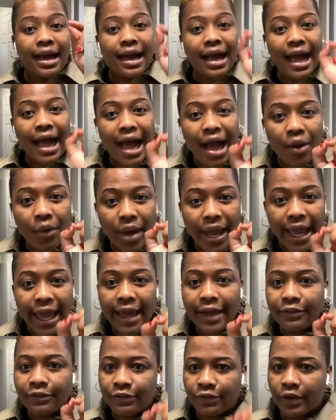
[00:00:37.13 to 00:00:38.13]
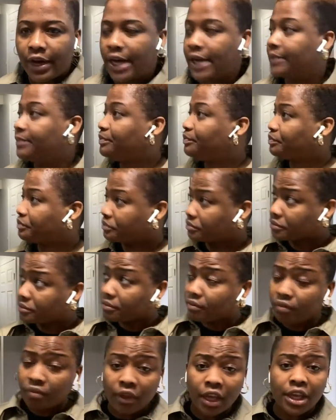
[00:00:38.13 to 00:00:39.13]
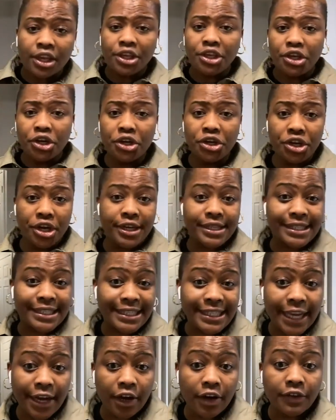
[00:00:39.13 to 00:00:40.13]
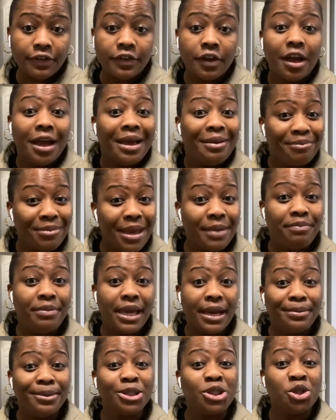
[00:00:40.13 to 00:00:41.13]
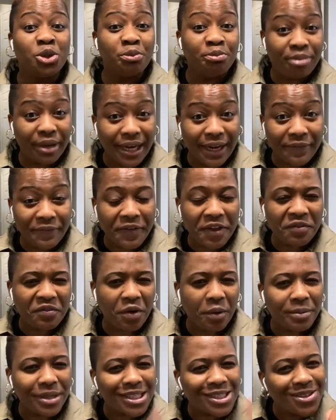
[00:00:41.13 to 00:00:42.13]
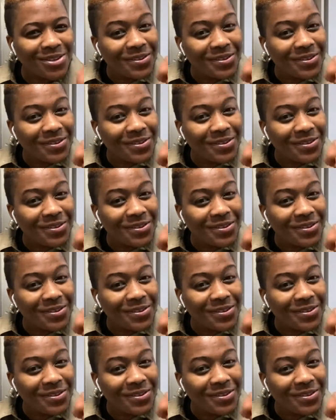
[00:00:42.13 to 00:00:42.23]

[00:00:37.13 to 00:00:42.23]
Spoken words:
However, you yourself may be able to benefit from it.